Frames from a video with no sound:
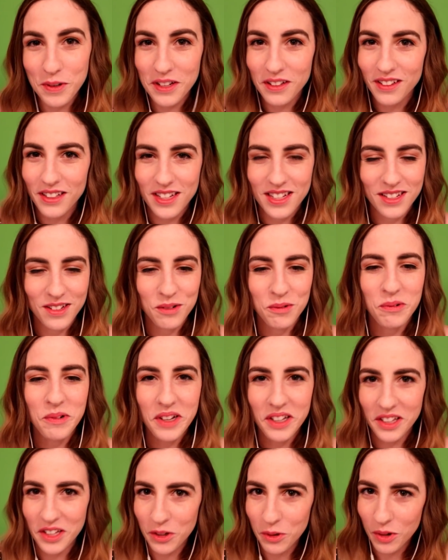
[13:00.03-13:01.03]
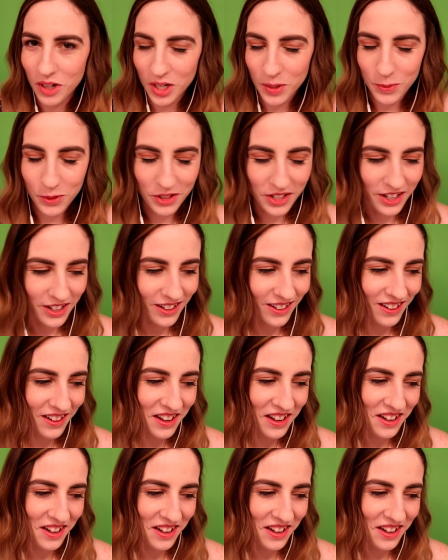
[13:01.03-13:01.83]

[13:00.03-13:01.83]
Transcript: really, really horrible here.